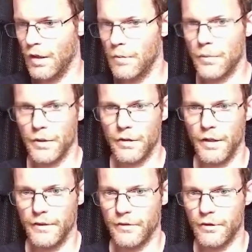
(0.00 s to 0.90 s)
But
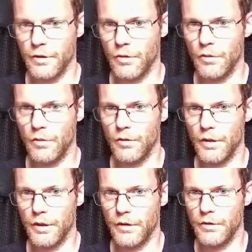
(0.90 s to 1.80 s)
let's go
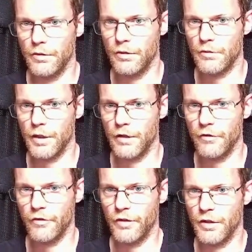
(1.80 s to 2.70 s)
into the
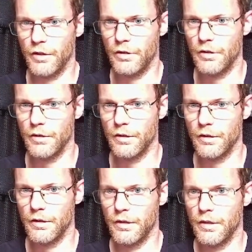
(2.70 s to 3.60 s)
graph here.
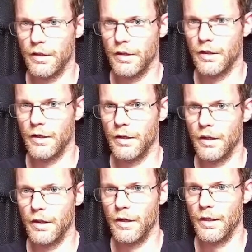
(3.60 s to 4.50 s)

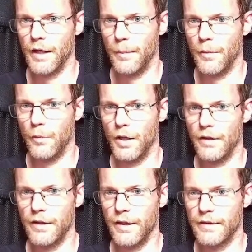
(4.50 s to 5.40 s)
Yeah, well,
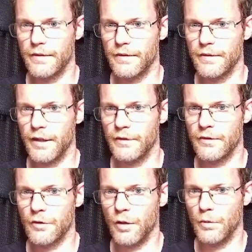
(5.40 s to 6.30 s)
that's
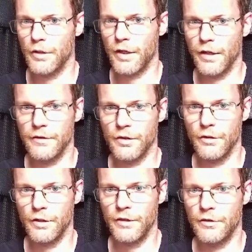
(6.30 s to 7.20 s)
complicated. So
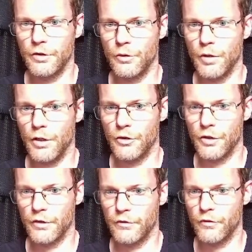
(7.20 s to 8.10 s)
these two are
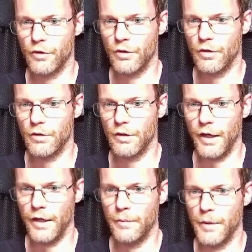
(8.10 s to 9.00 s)
just for
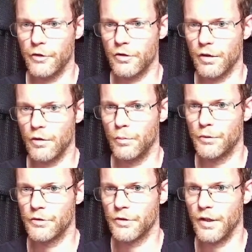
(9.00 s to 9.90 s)
animation
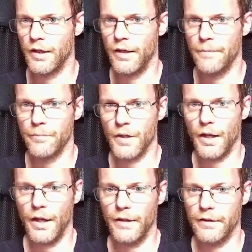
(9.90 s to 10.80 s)
loops,
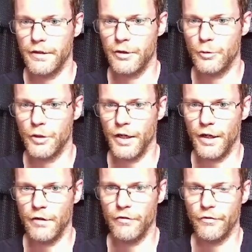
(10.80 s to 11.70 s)
and here we
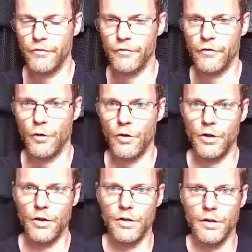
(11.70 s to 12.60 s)
have
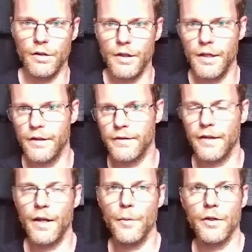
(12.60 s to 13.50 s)
4
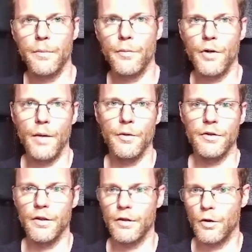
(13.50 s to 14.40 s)
dynamic
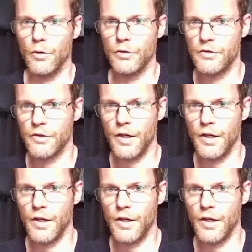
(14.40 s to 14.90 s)
parameter nodes.